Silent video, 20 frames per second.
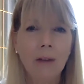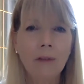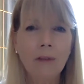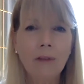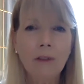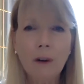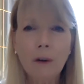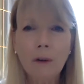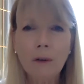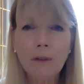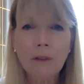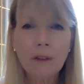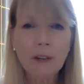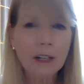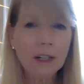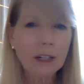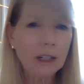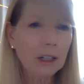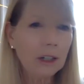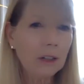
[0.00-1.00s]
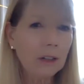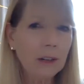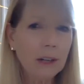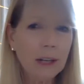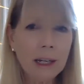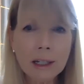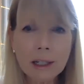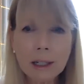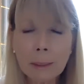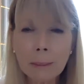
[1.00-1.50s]
faux finishes,
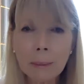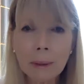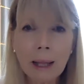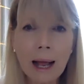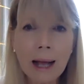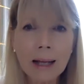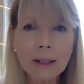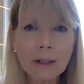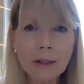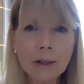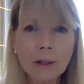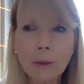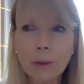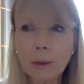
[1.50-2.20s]
Venetian plasters,